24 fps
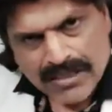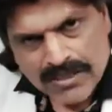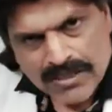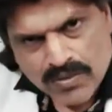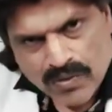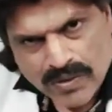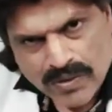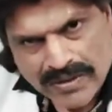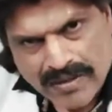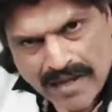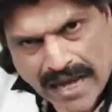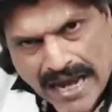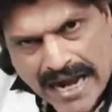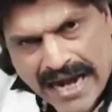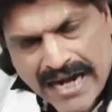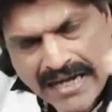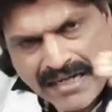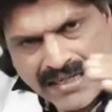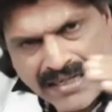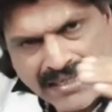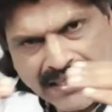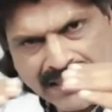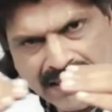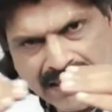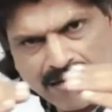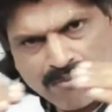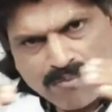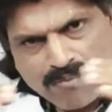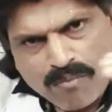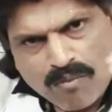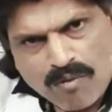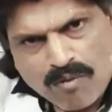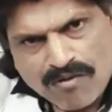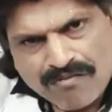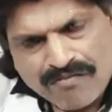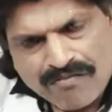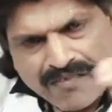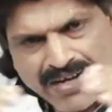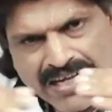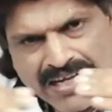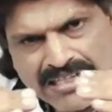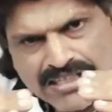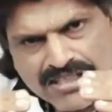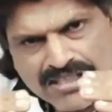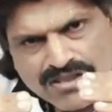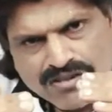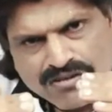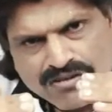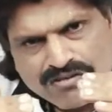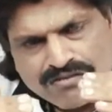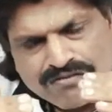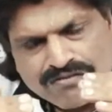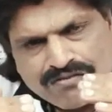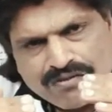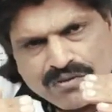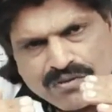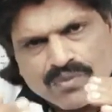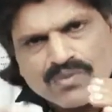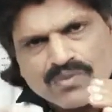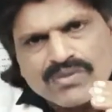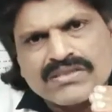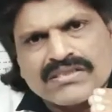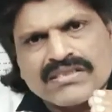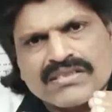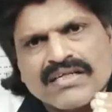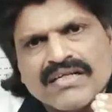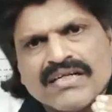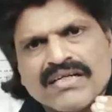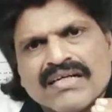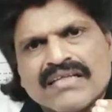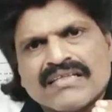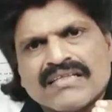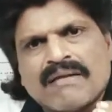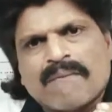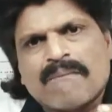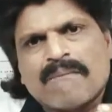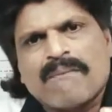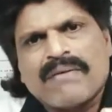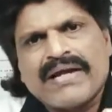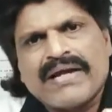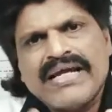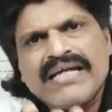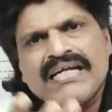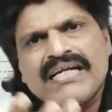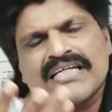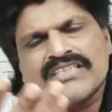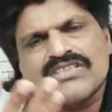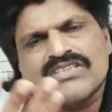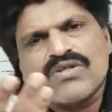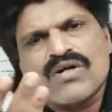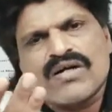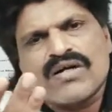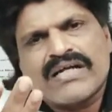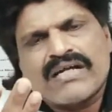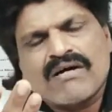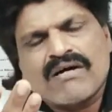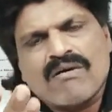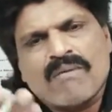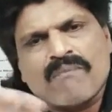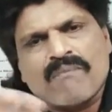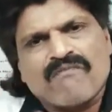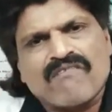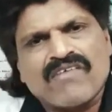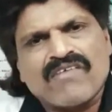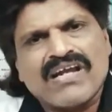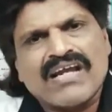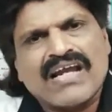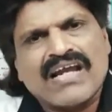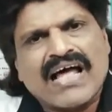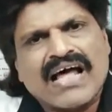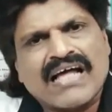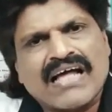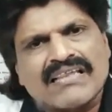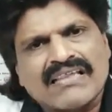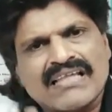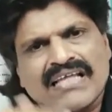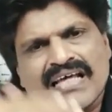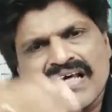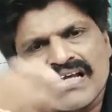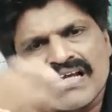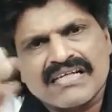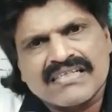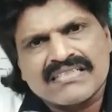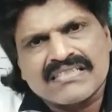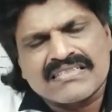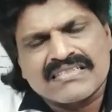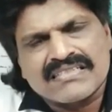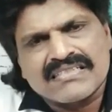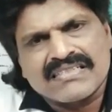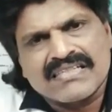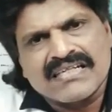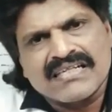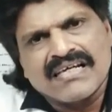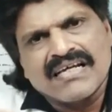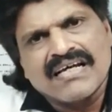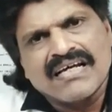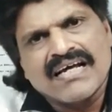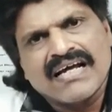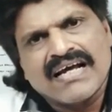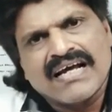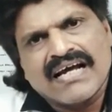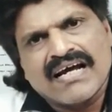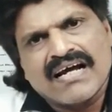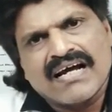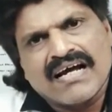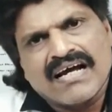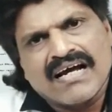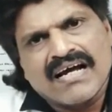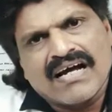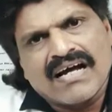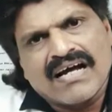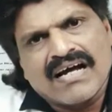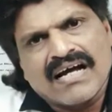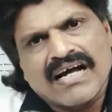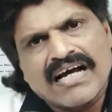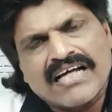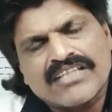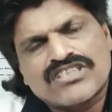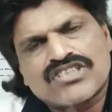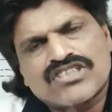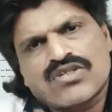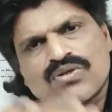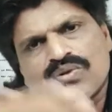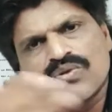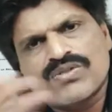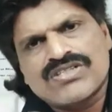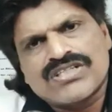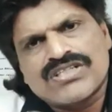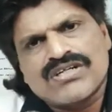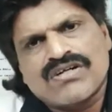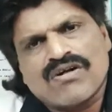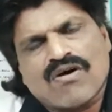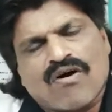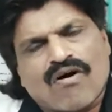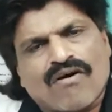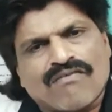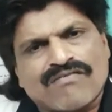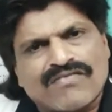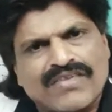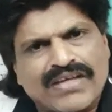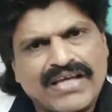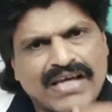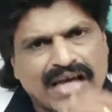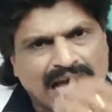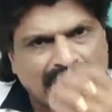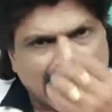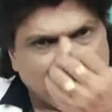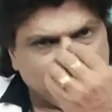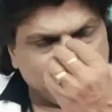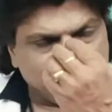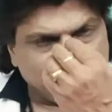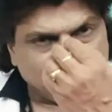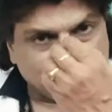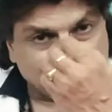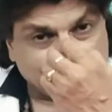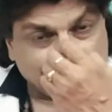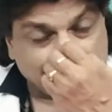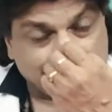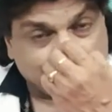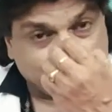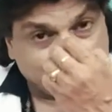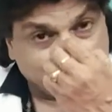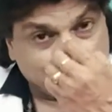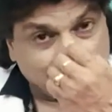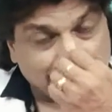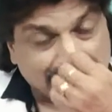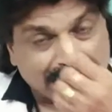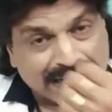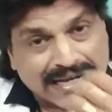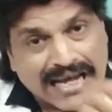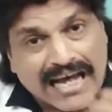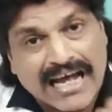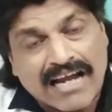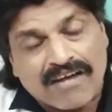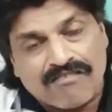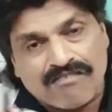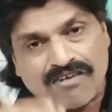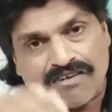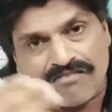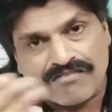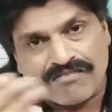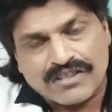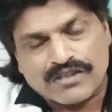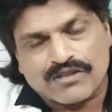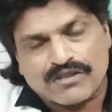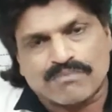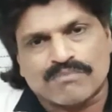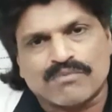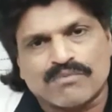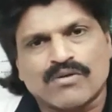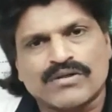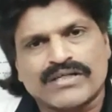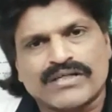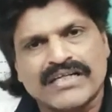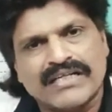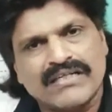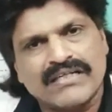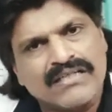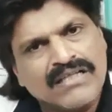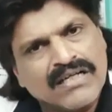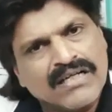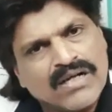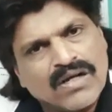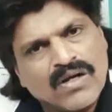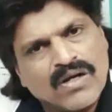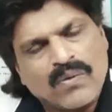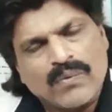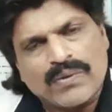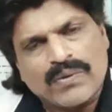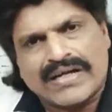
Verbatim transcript: So when the anterior pore fails to fuse, the brain does not develop well and there is extrusion of the amniotic fluid and alpha fetoprotein.